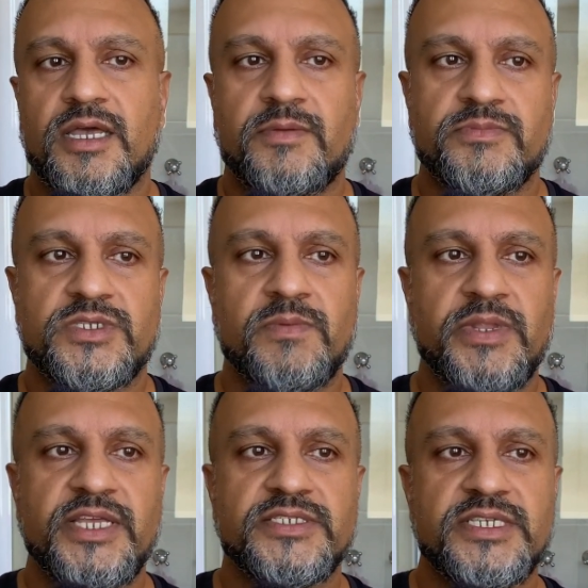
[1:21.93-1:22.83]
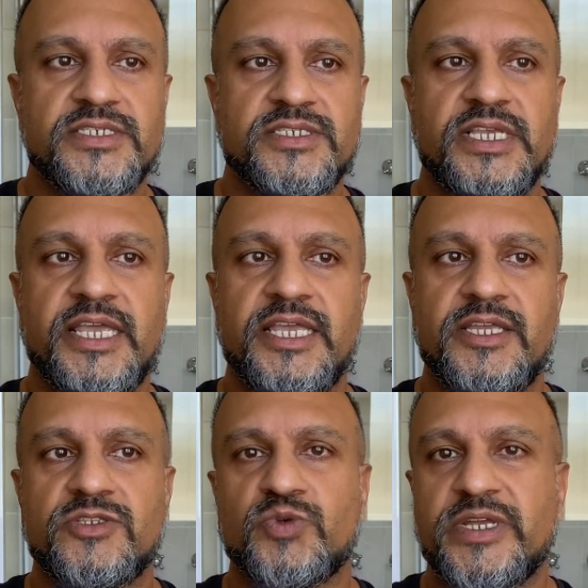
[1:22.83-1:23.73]
Some places
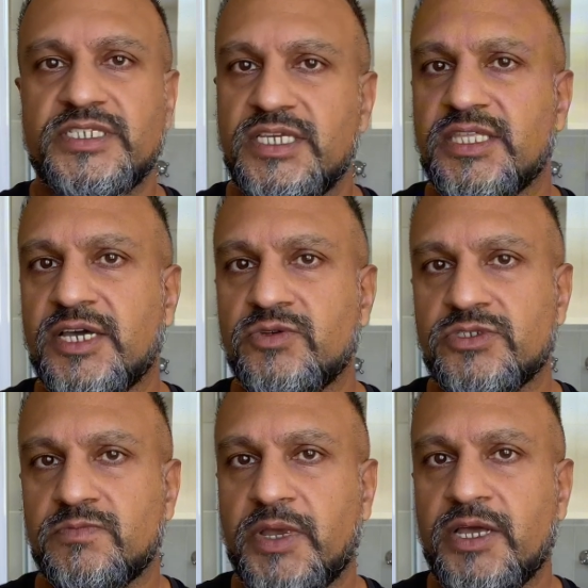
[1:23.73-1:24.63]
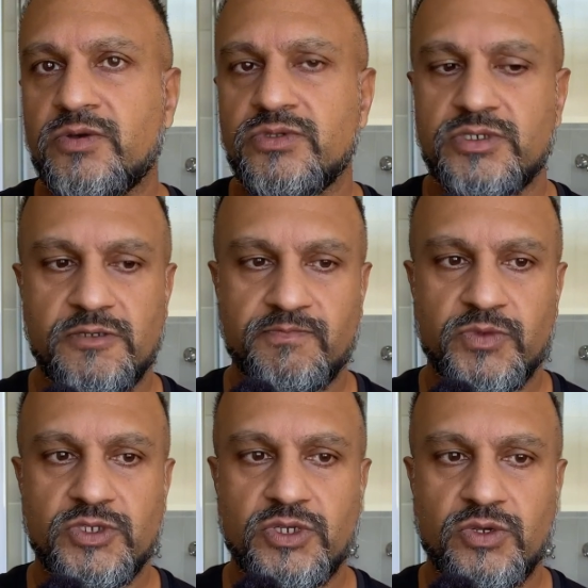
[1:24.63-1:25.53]
say
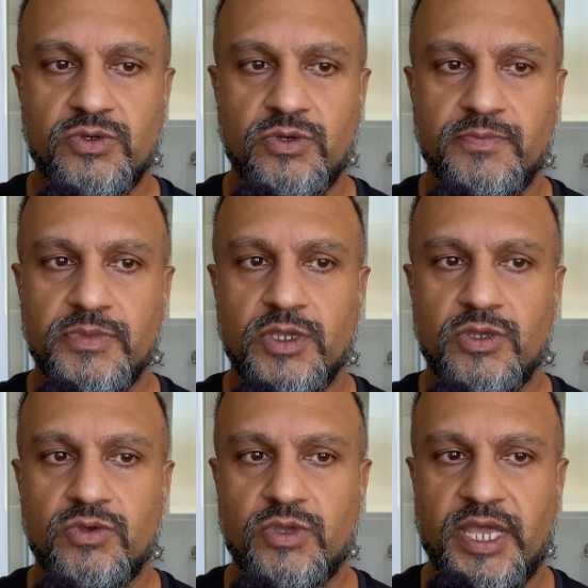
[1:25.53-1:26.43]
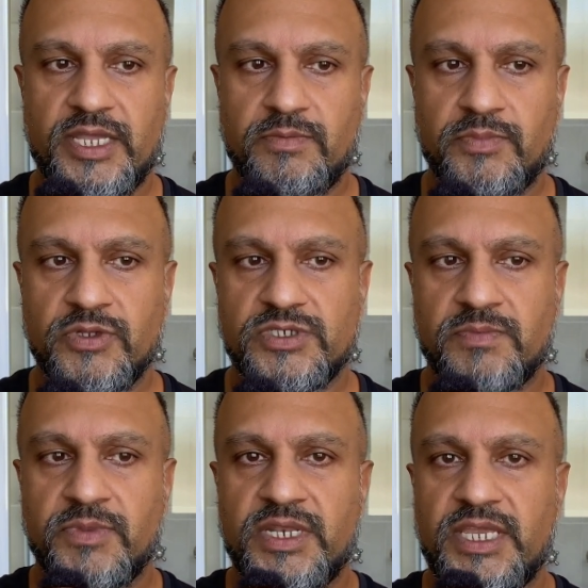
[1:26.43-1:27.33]
£20,000, so you can put some
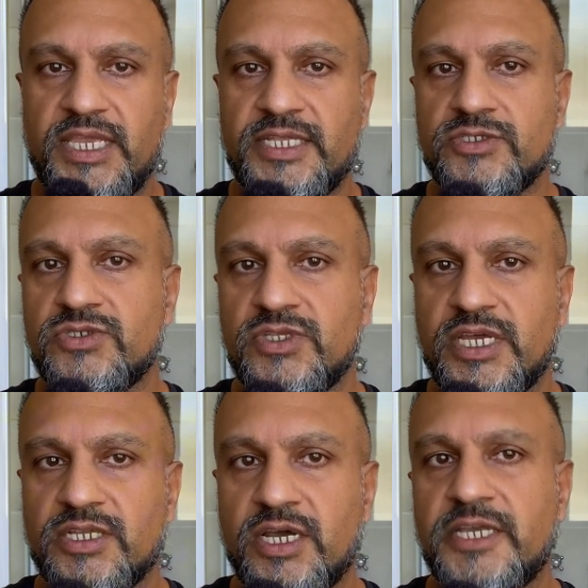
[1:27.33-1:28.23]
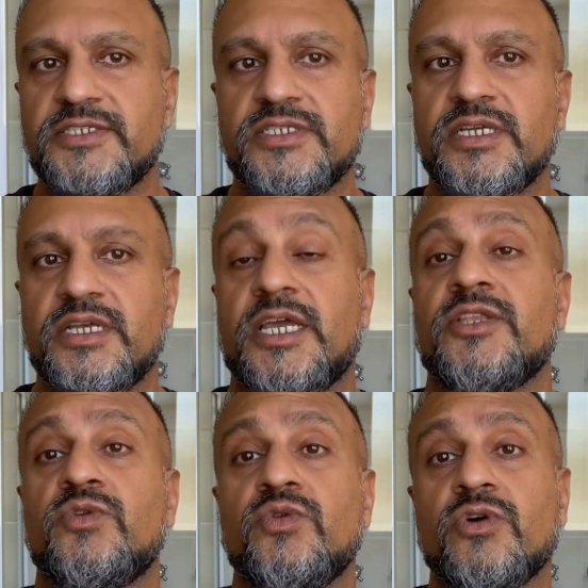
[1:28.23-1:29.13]
money into that ISA
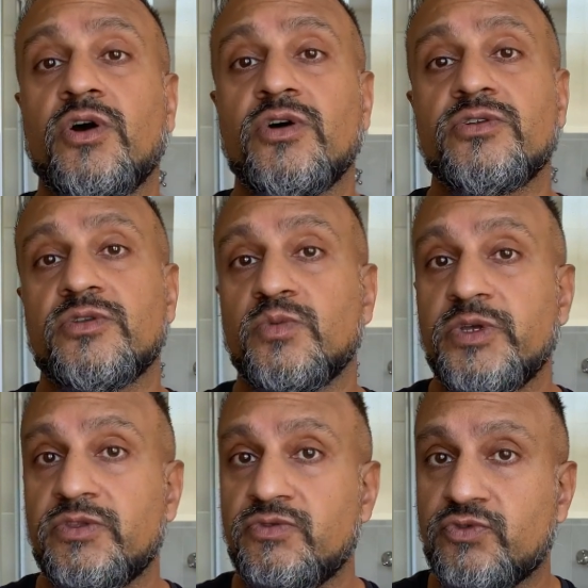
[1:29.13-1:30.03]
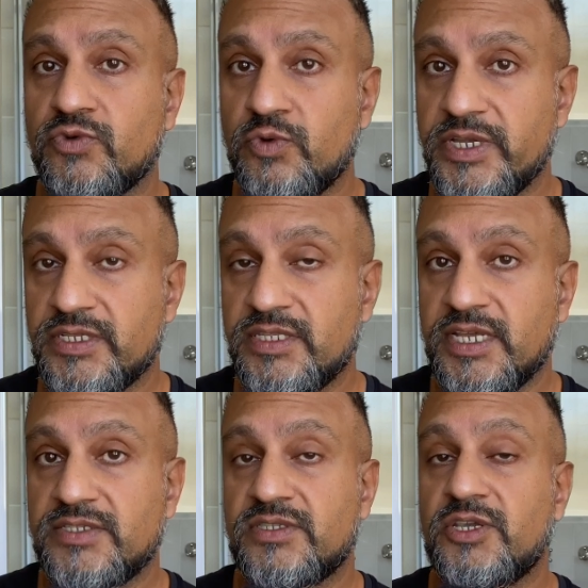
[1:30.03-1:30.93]
and you can't withdraw it.
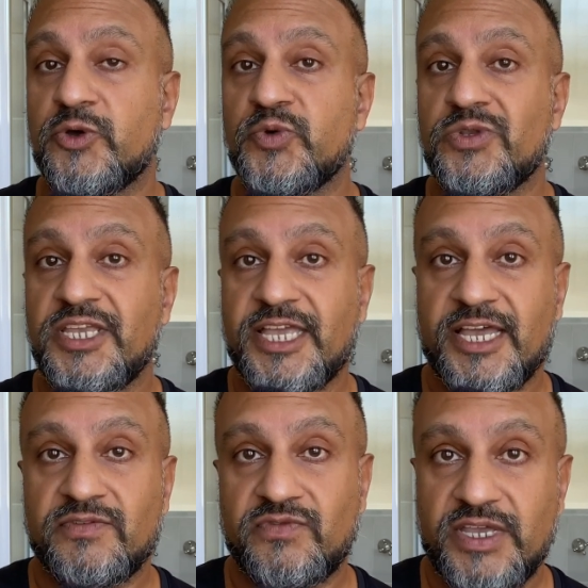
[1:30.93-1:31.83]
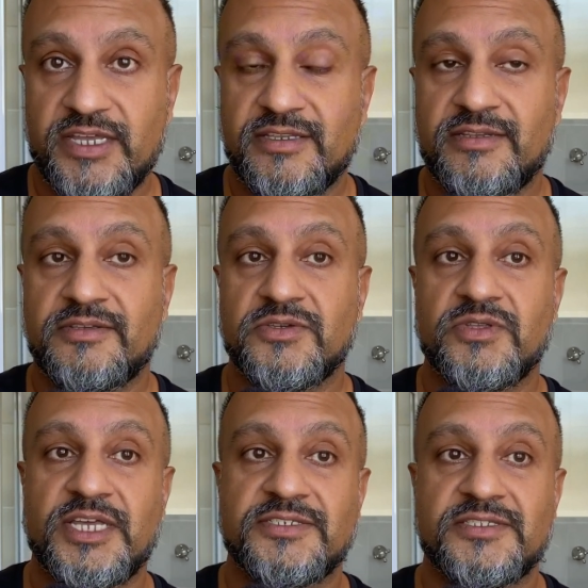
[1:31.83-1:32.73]
That's the only caveat. So
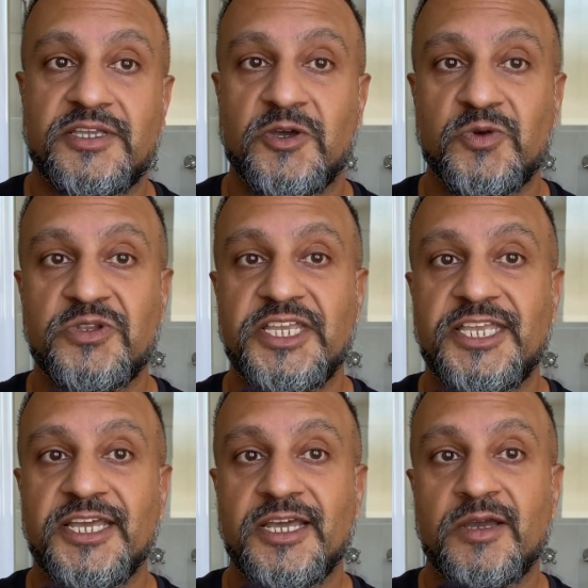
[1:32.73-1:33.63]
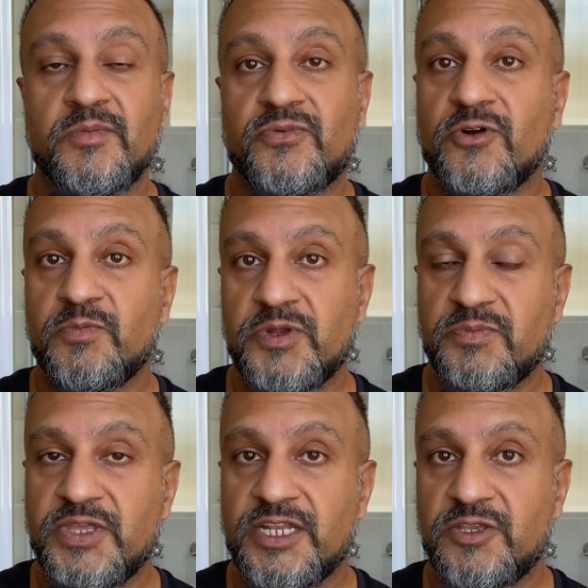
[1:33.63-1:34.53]
that's the only problem
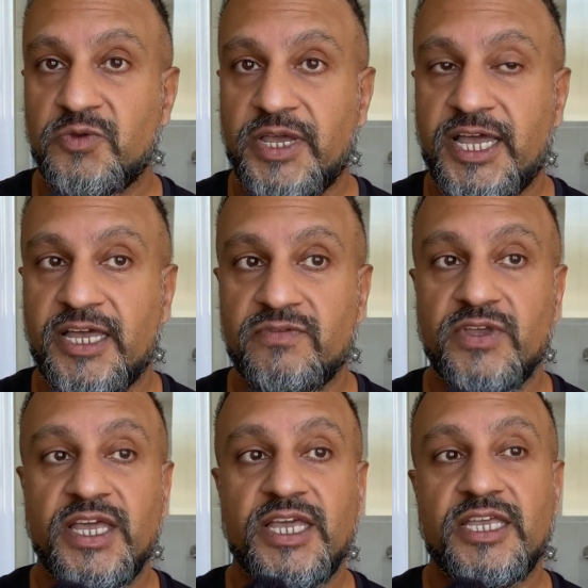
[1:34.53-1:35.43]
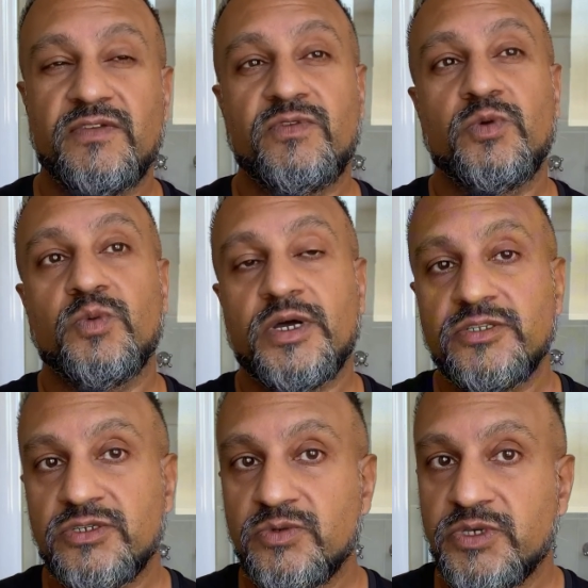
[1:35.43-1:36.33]
that you have. If you want
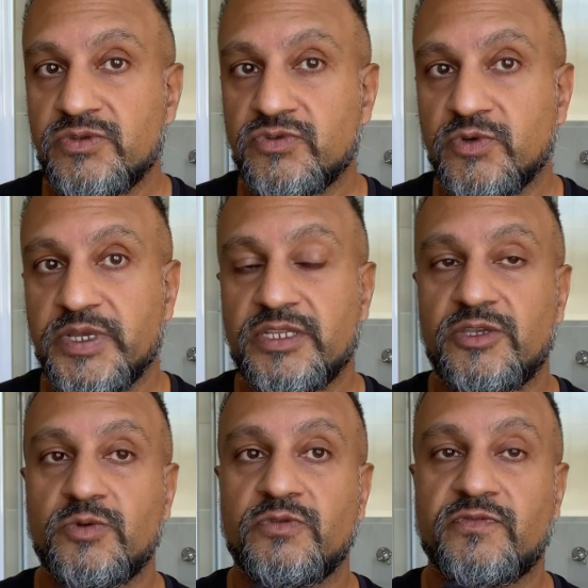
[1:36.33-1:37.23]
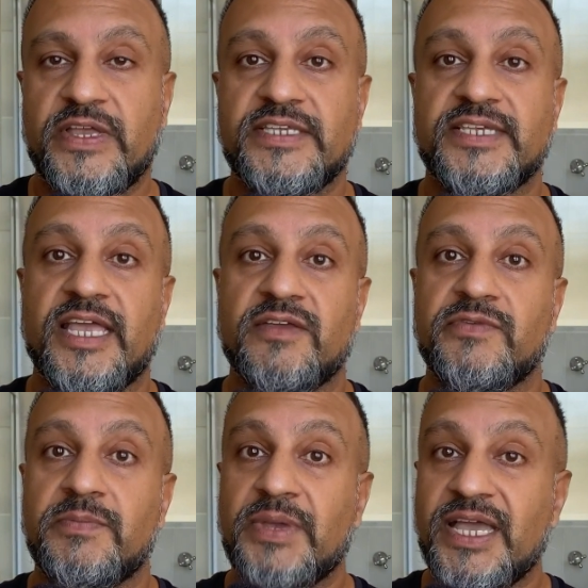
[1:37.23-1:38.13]
to withdraw it, you will face
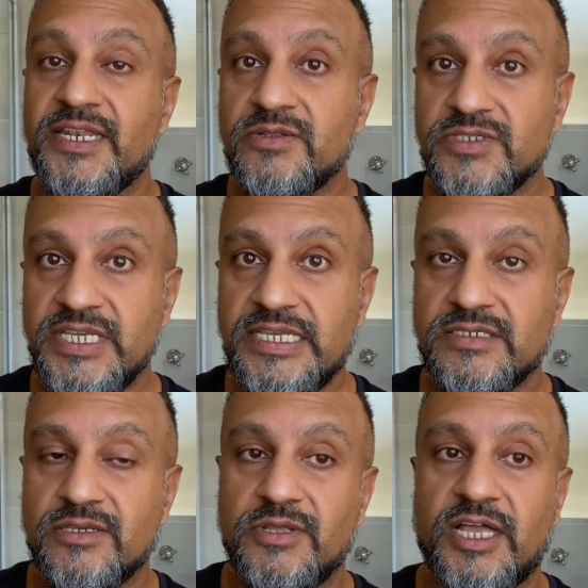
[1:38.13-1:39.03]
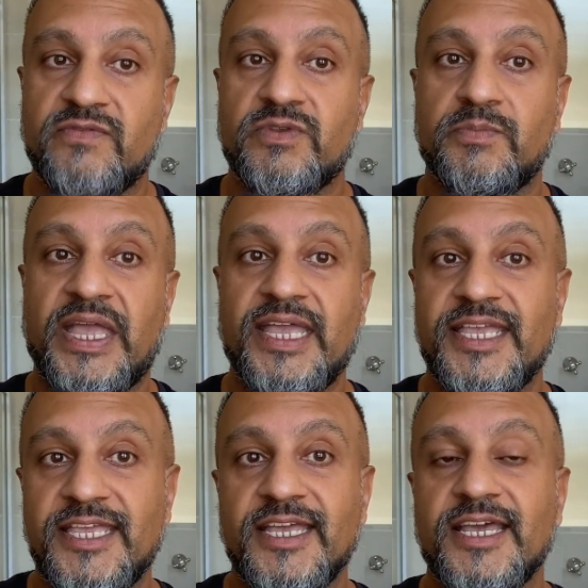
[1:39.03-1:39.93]
heavy penalties, so you have to
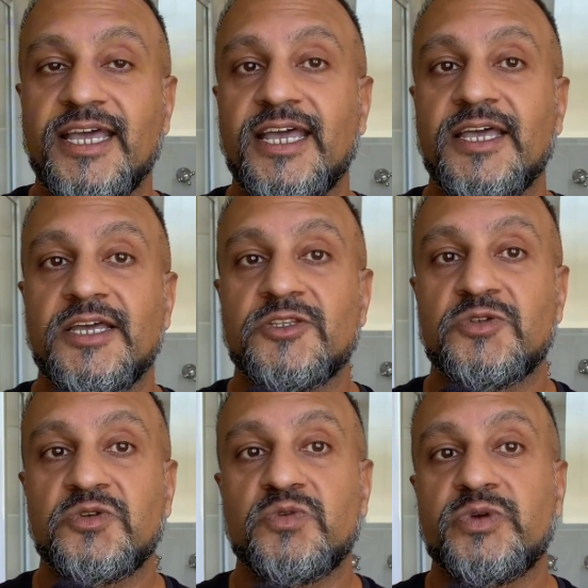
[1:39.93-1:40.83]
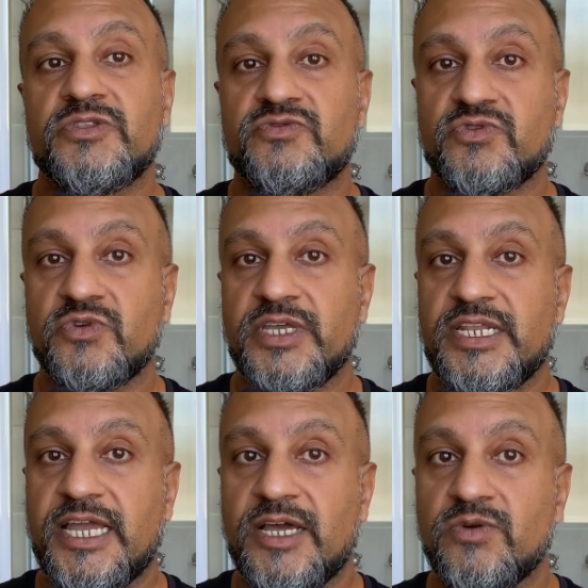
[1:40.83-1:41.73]
pay to withdraw
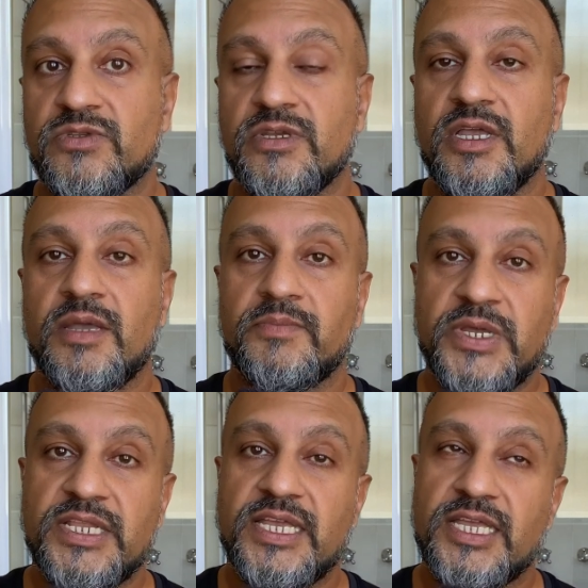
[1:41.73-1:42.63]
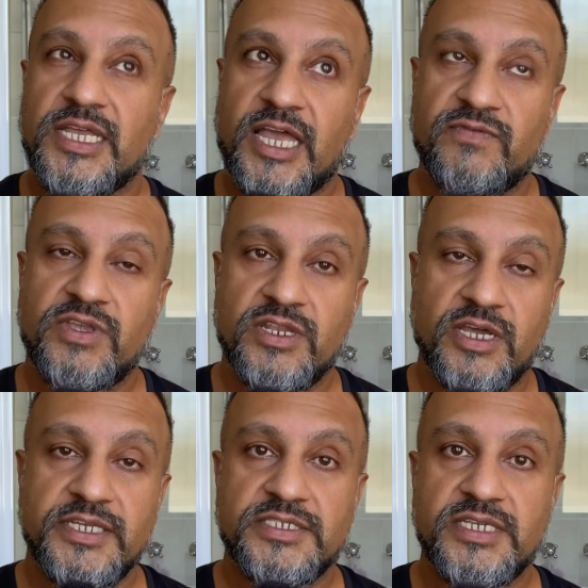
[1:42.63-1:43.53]
that out. But having an
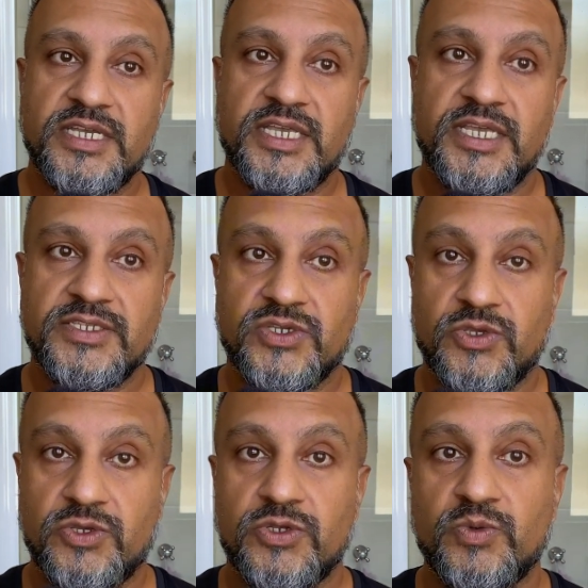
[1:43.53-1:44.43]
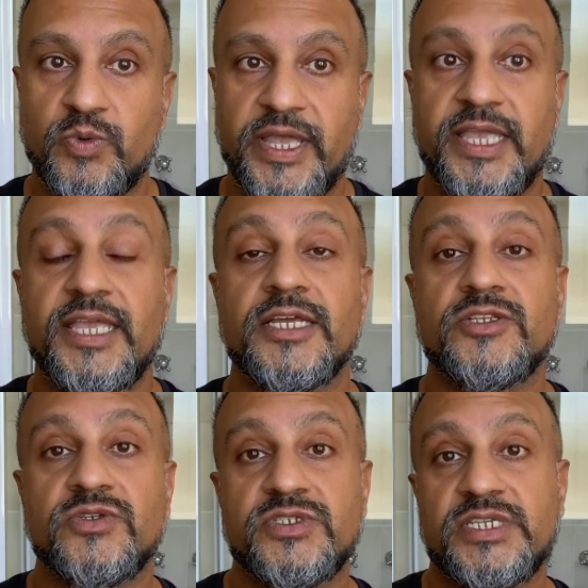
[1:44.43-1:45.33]
ISA is a good way
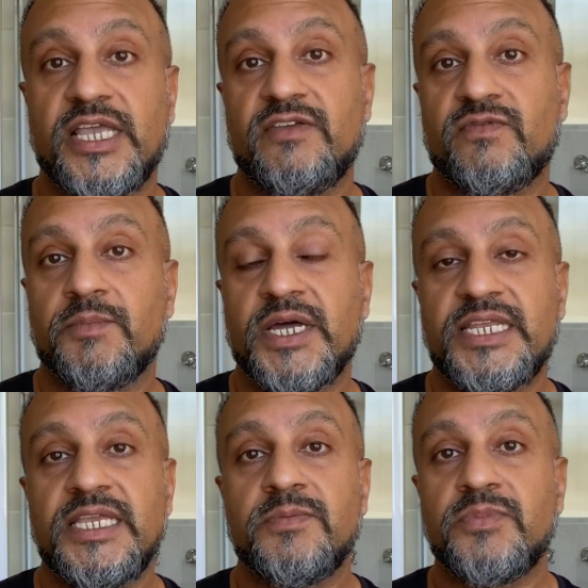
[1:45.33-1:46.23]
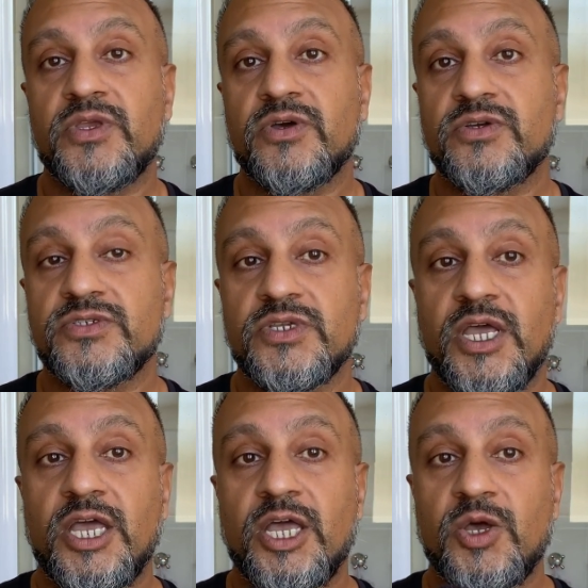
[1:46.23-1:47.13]
to save money, because
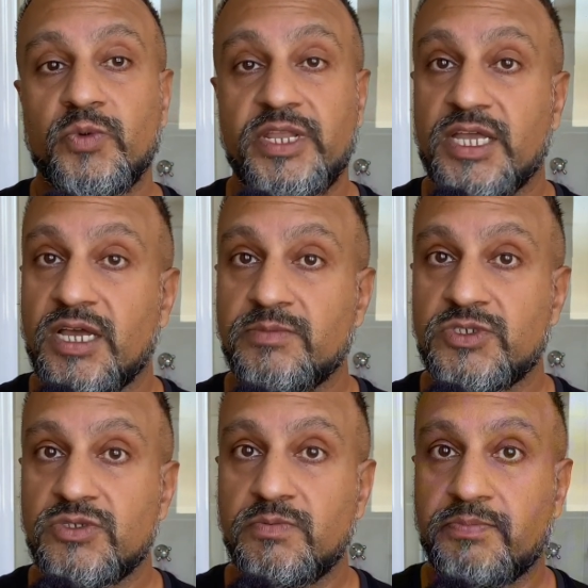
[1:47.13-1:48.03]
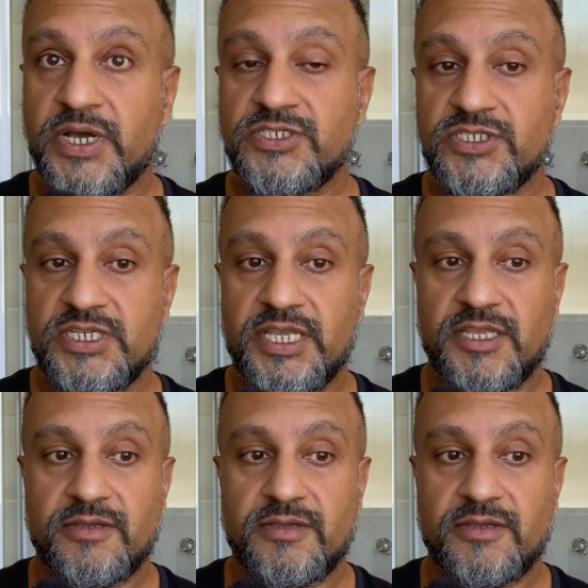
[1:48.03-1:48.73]
when it comes to budgeting,